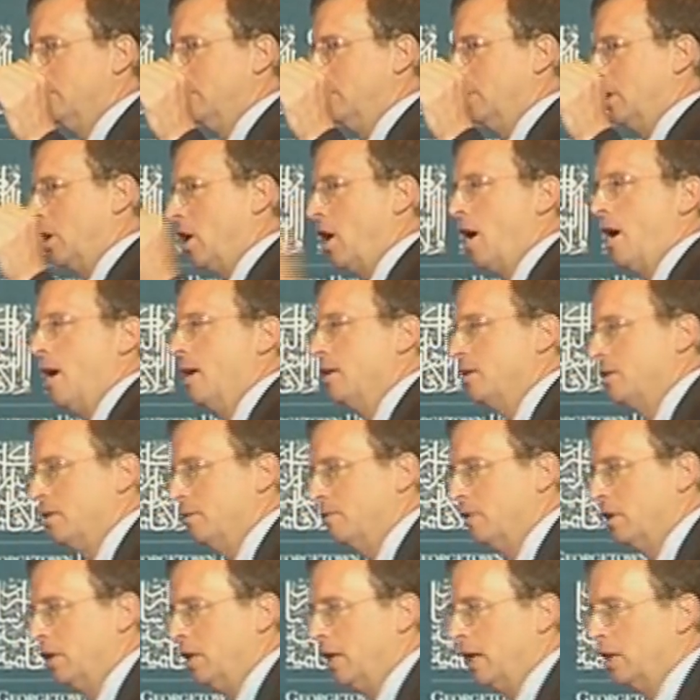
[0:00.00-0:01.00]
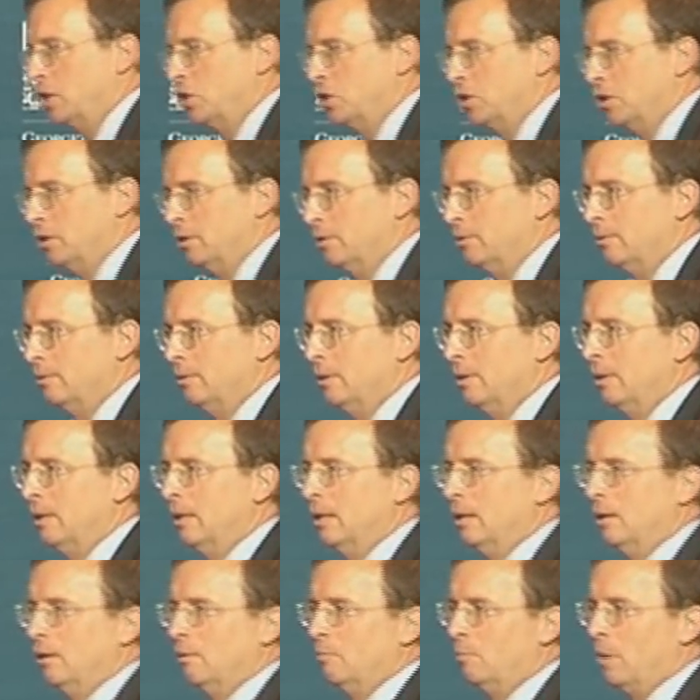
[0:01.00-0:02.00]
the cost of connection
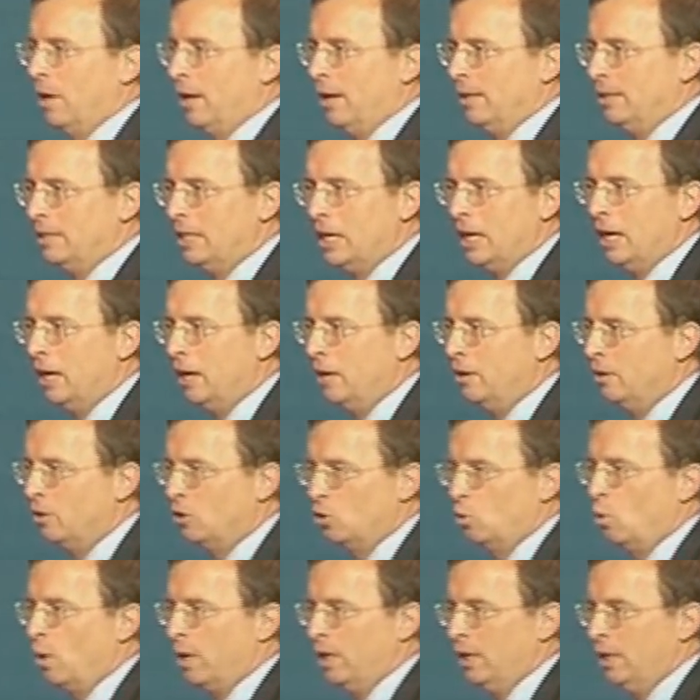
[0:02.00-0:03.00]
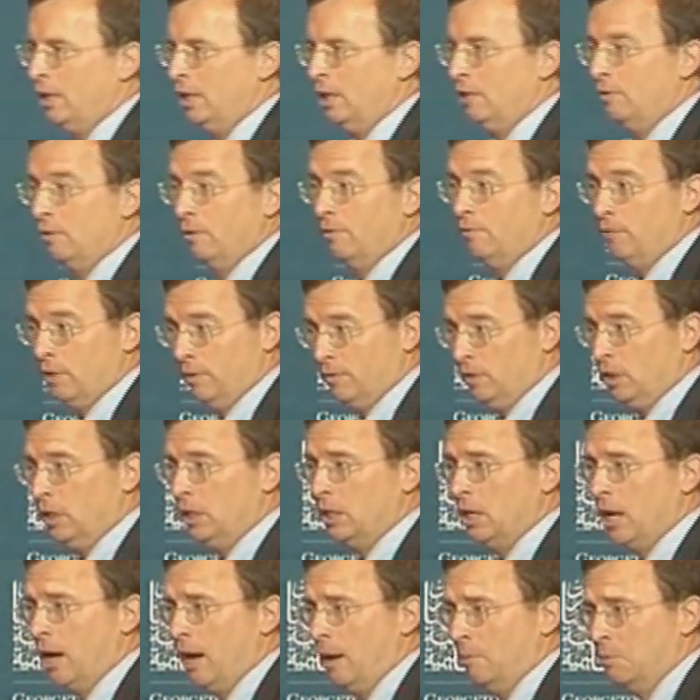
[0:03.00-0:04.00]
by 10, 20, even 50
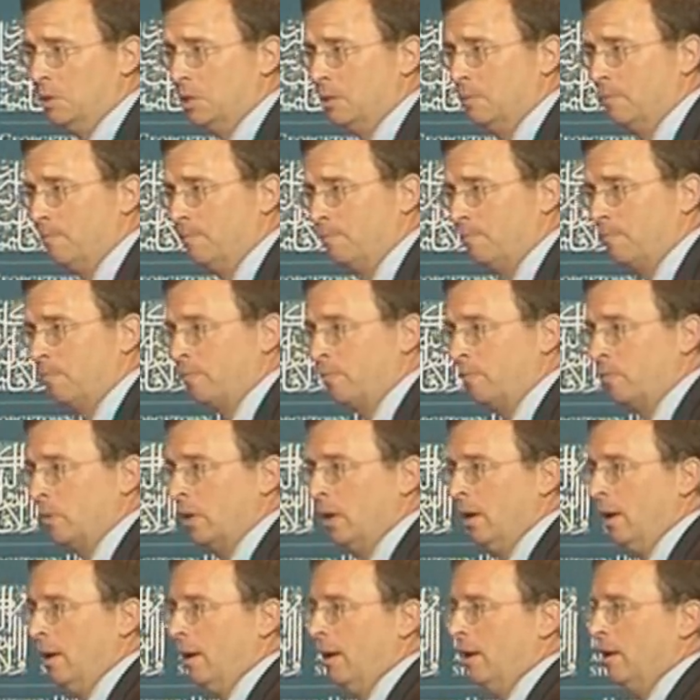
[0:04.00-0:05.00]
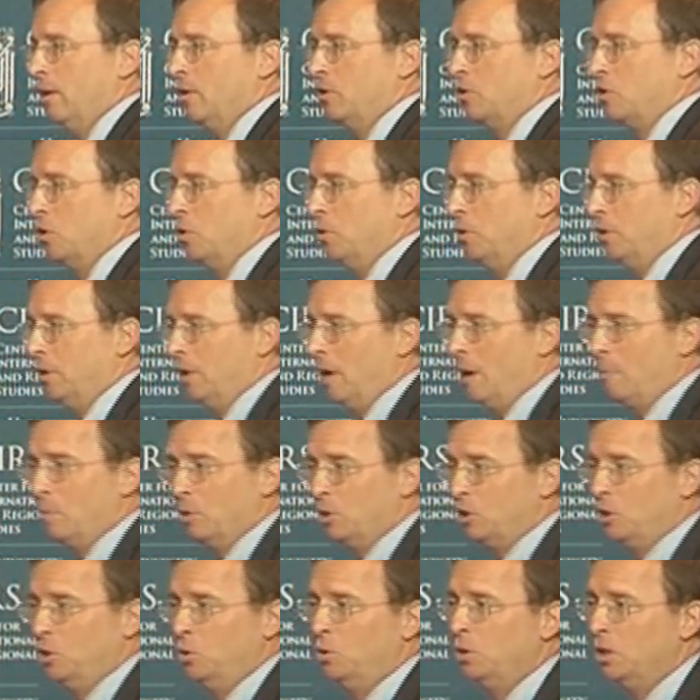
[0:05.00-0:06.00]
times. So the
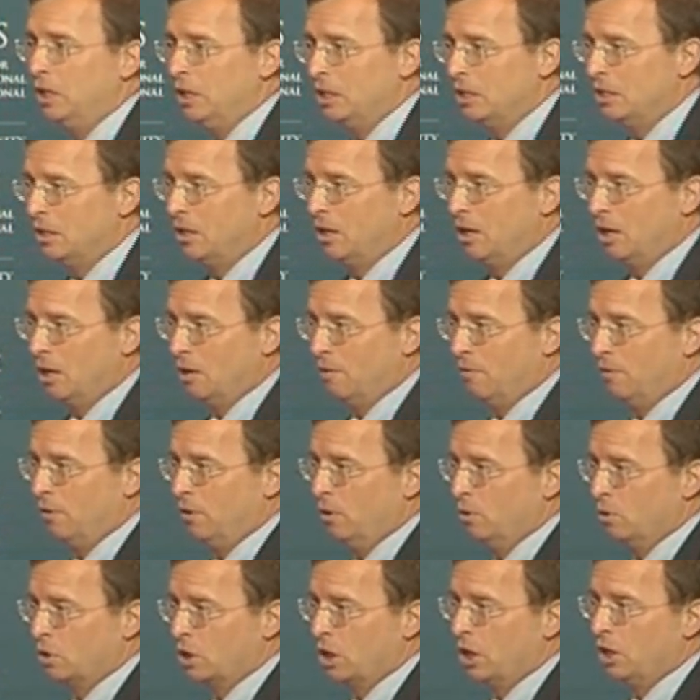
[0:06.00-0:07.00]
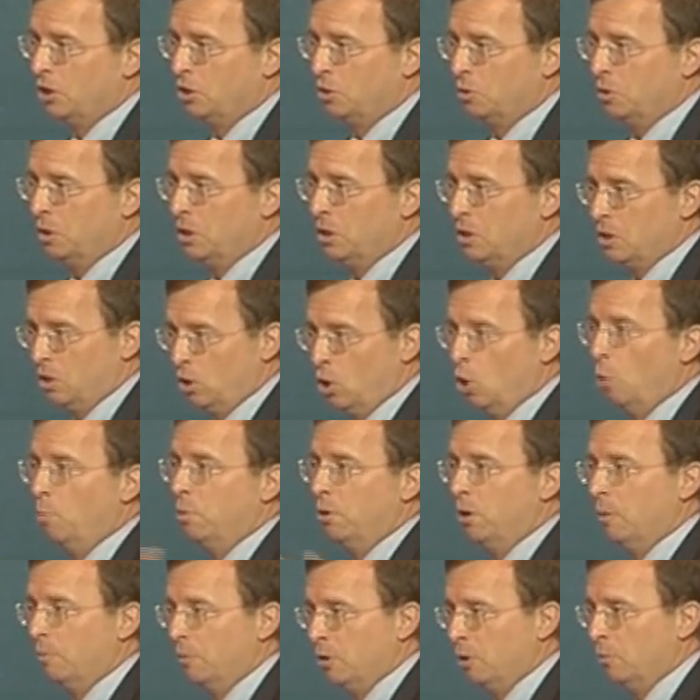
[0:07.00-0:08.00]
opportunity is there for those countries that
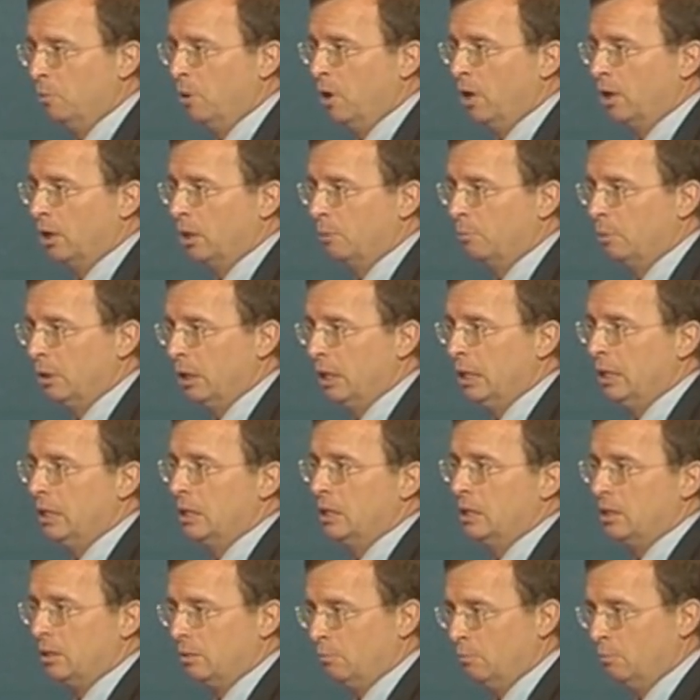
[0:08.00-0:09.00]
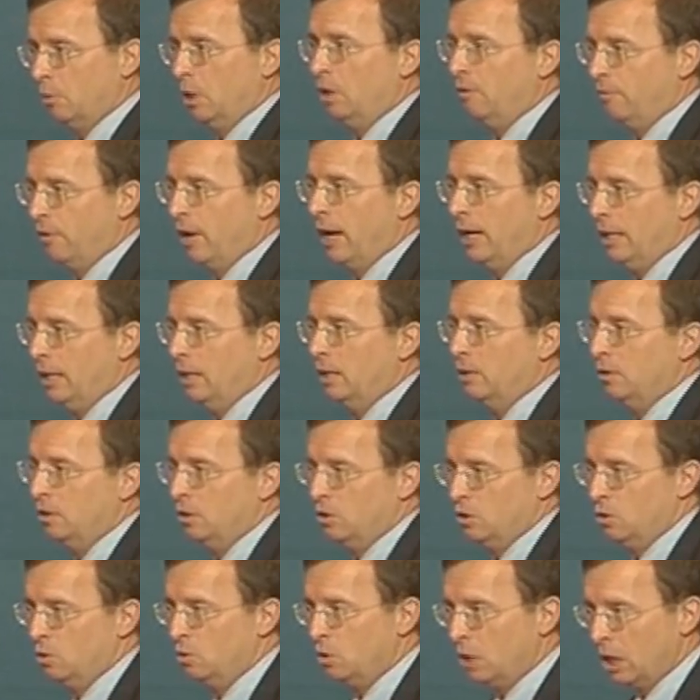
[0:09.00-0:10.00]
open up their marketplace and invite in
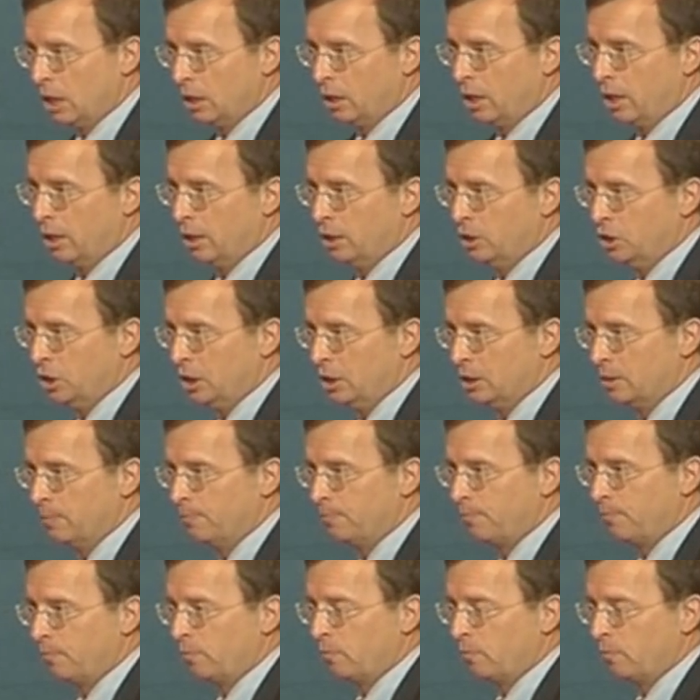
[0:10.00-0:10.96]
these new technologies.